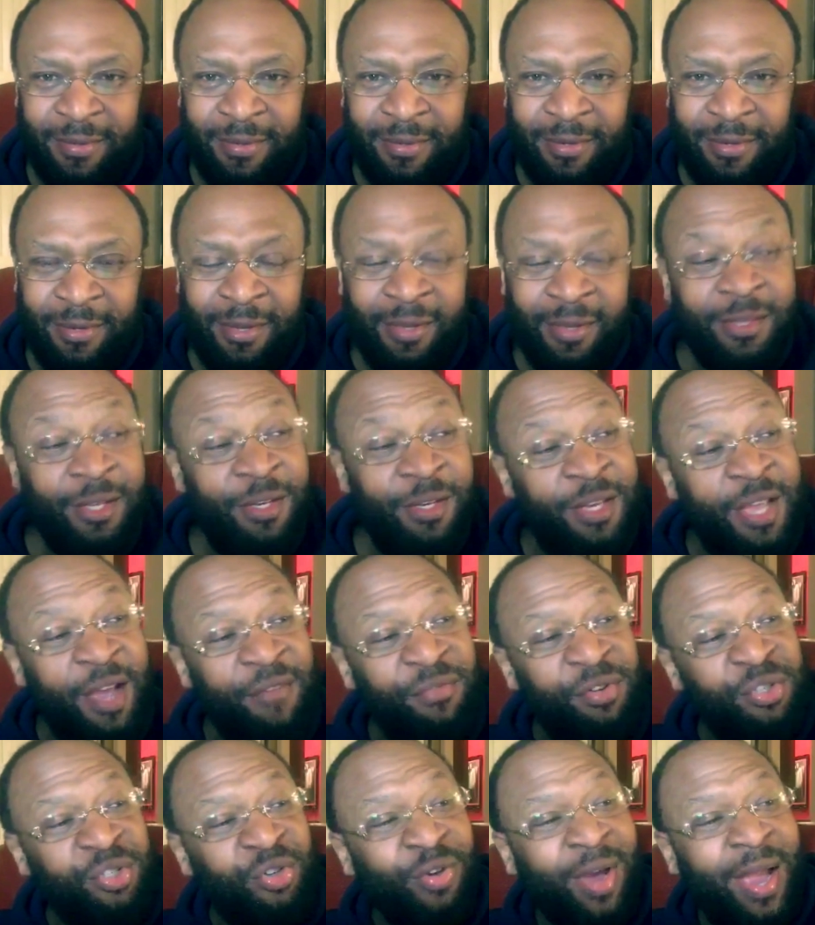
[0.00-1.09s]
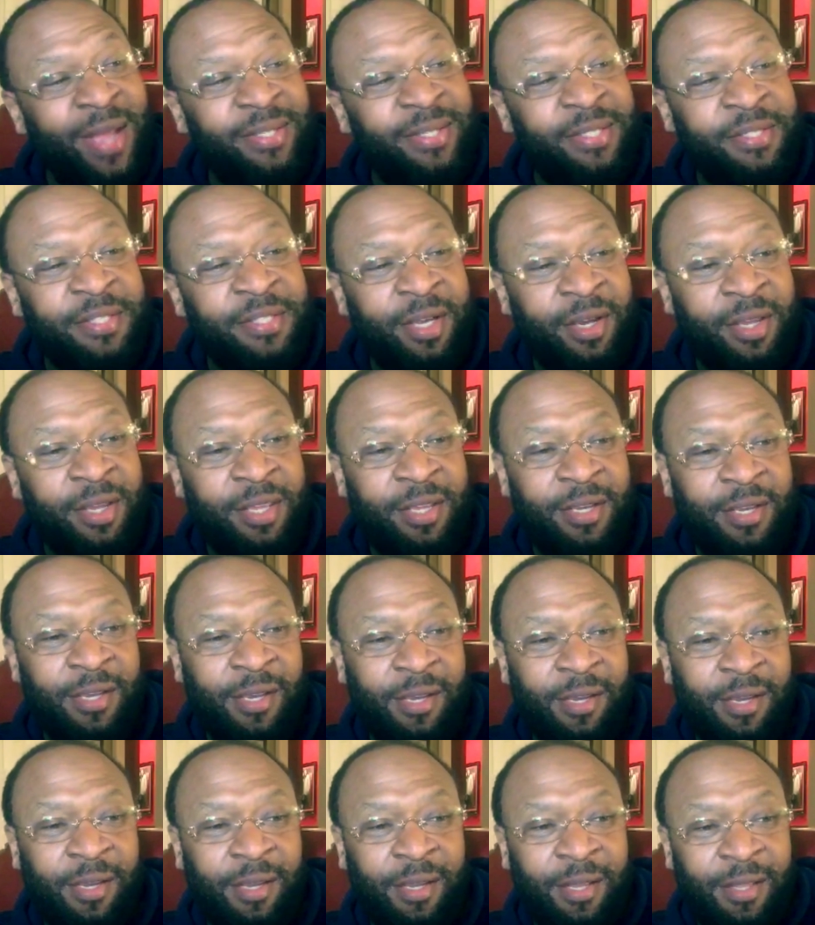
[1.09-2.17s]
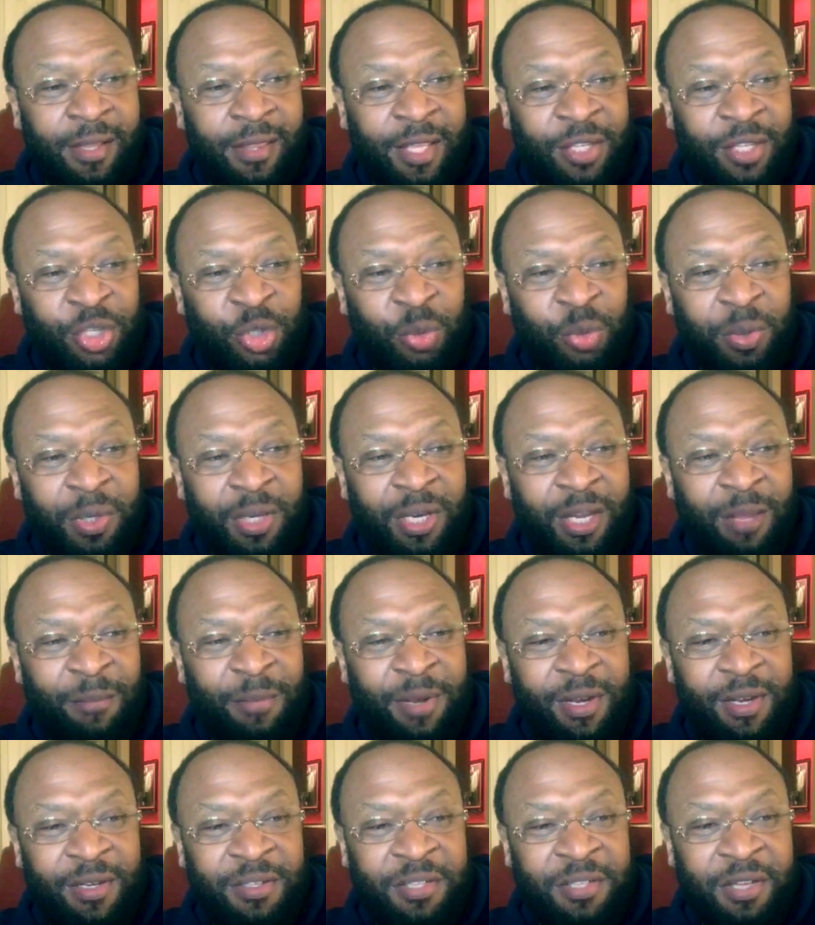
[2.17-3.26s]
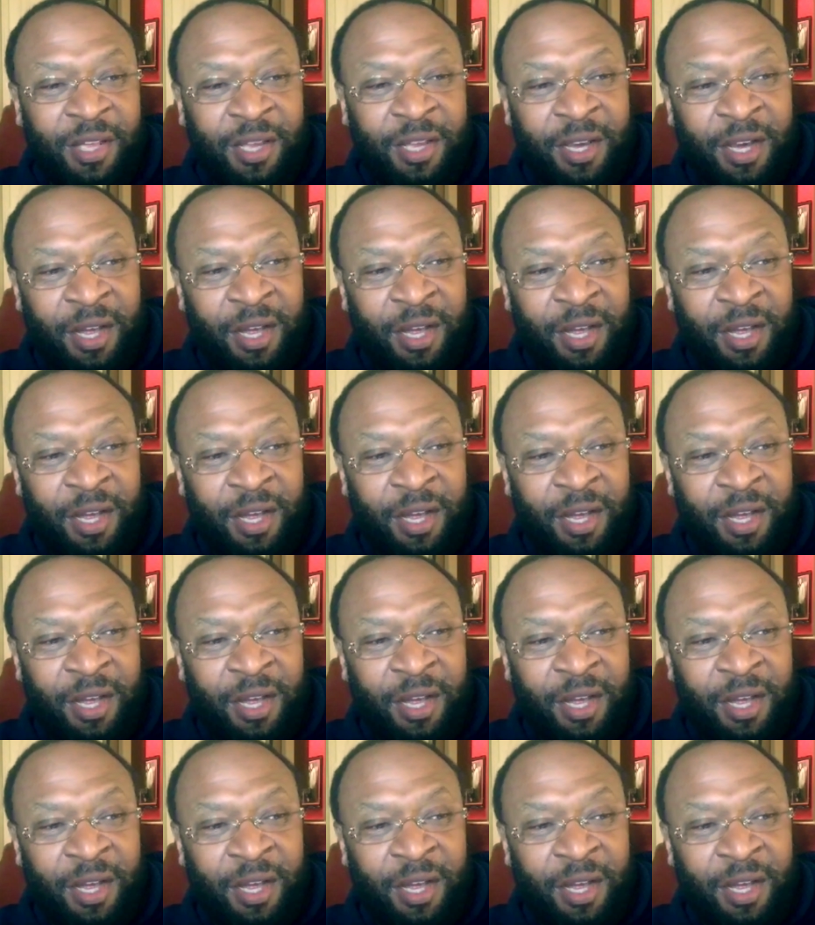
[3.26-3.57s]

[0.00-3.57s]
The devil tried to tell you that you were limited to the gutter.